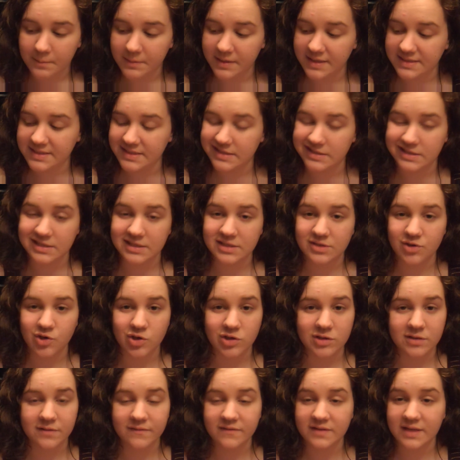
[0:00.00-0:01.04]
because it's the
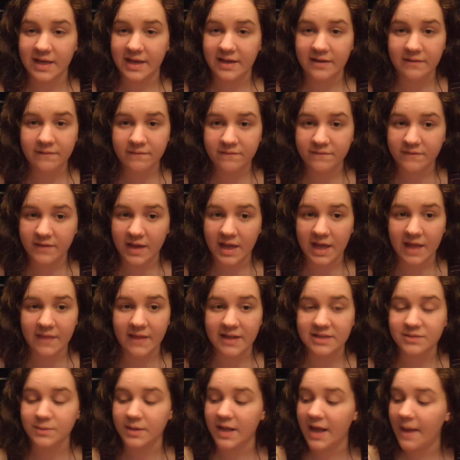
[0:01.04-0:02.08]
circle of life and
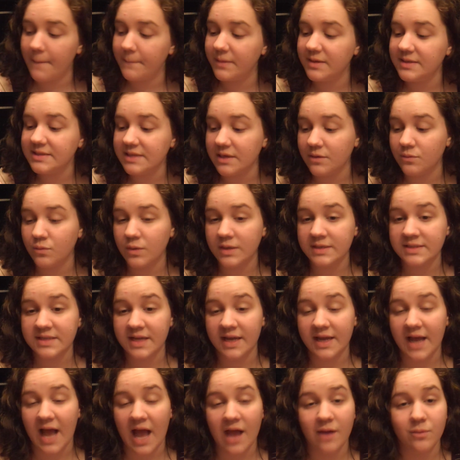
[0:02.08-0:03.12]
that's what happens. And one
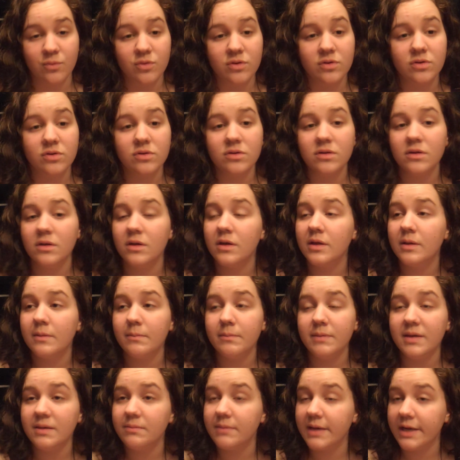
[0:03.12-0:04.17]
day I will
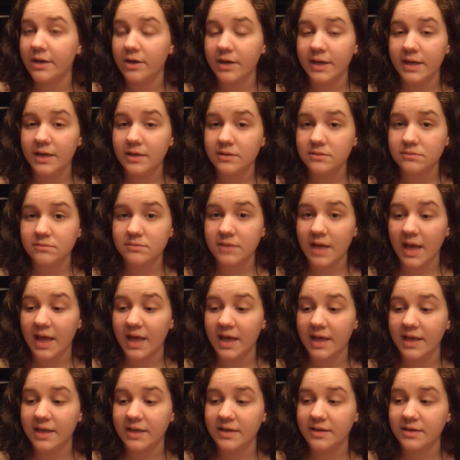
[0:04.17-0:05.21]
be married
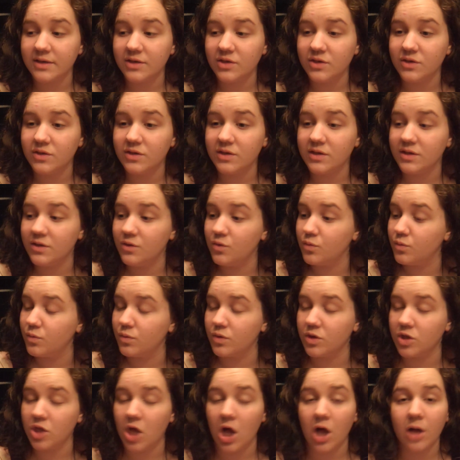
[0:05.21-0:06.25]
and you
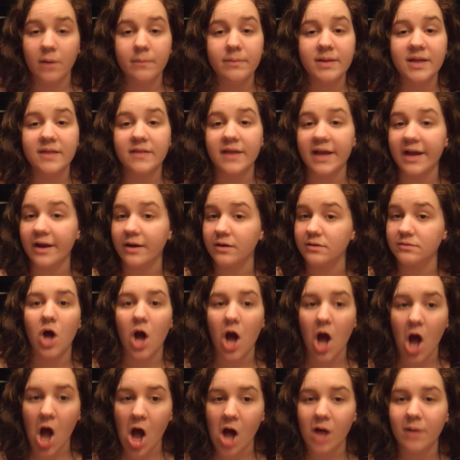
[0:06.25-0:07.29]
will all be there.
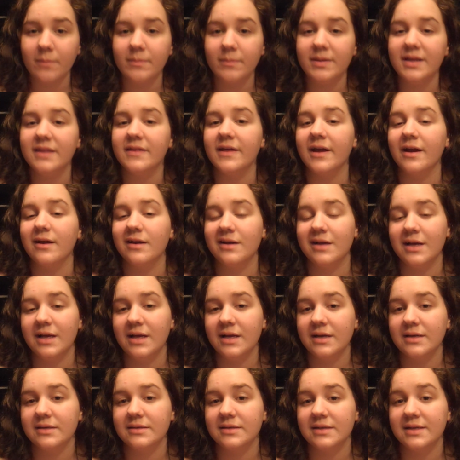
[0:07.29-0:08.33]
All be there,
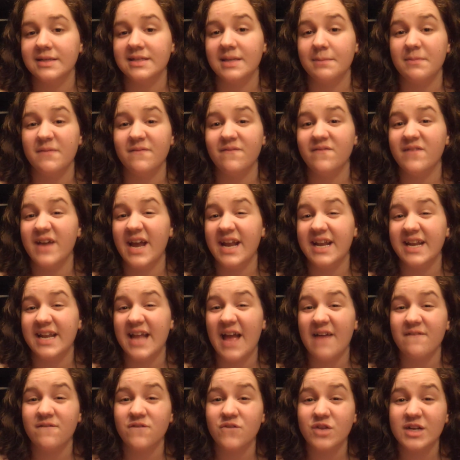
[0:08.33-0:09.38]
Because I'm inviting
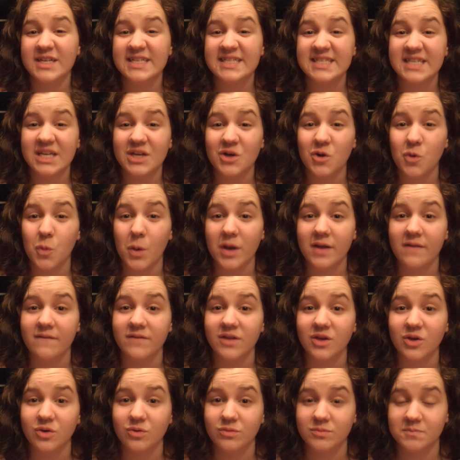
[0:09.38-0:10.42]
every single one
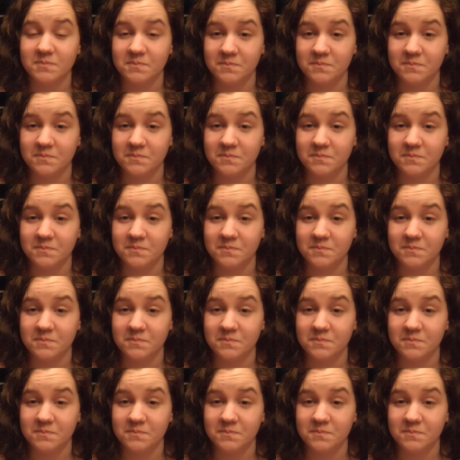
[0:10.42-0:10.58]
of you